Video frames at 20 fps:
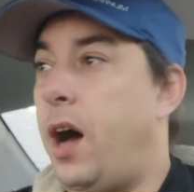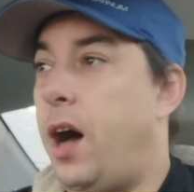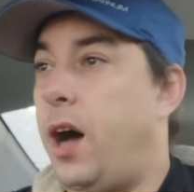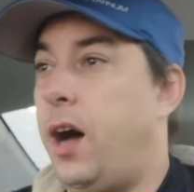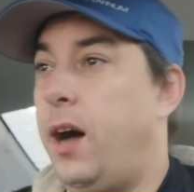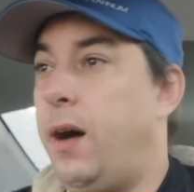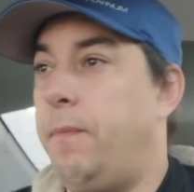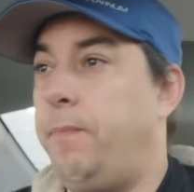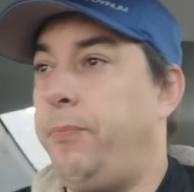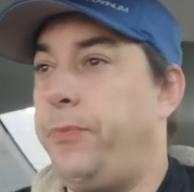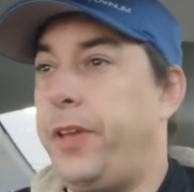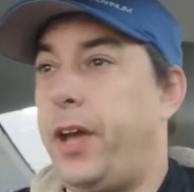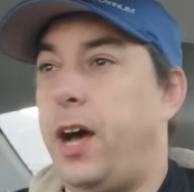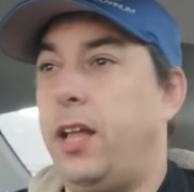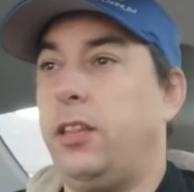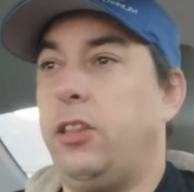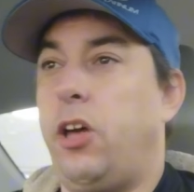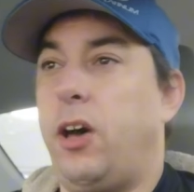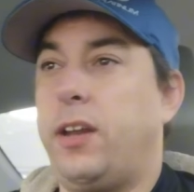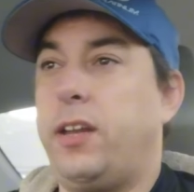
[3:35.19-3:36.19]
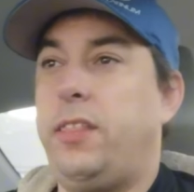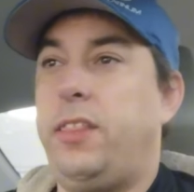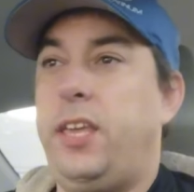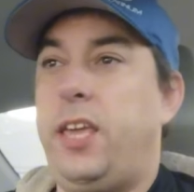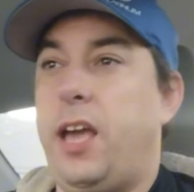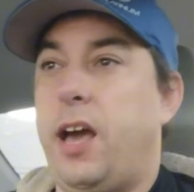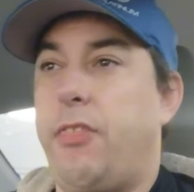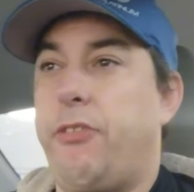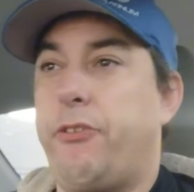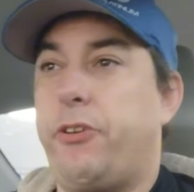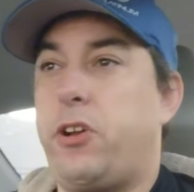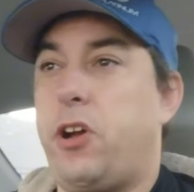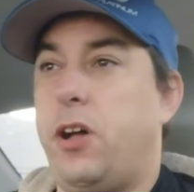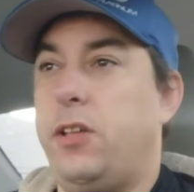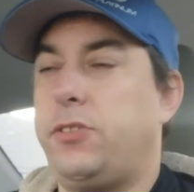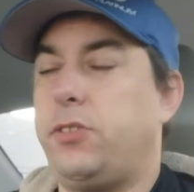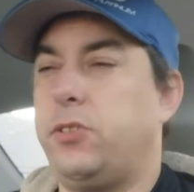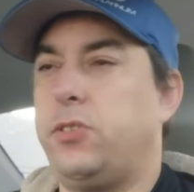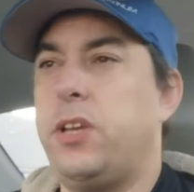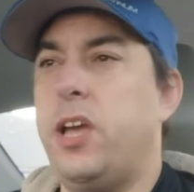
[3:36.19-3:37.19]
um, a lot of the other
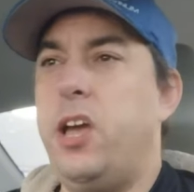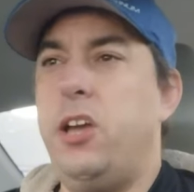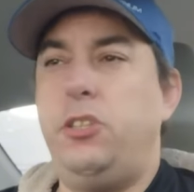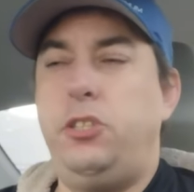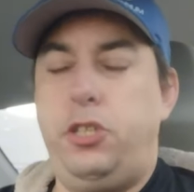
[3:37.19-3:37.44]
consoles.